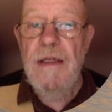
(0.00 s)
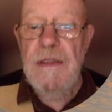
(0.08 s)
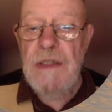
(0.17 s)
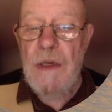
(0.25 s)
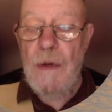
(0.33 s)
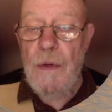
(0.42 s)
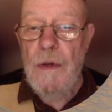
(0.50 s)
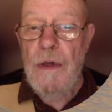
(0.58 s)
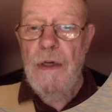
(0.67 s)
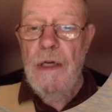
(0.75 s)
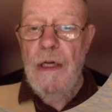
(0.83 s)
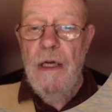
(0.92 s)
So
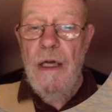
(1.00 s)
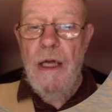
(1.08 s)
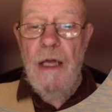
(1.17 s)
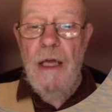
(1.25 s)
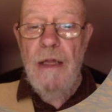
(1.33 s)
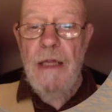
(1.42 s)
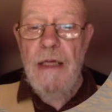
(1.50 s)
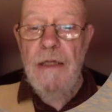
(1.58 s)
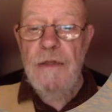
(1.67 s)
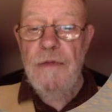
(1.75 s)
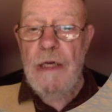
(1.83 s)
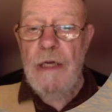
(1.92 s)
And then
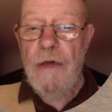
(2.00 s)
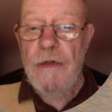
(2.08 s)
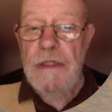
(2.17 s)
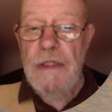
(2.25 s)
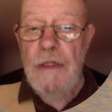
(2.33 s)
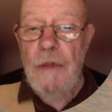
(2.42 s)
as we continue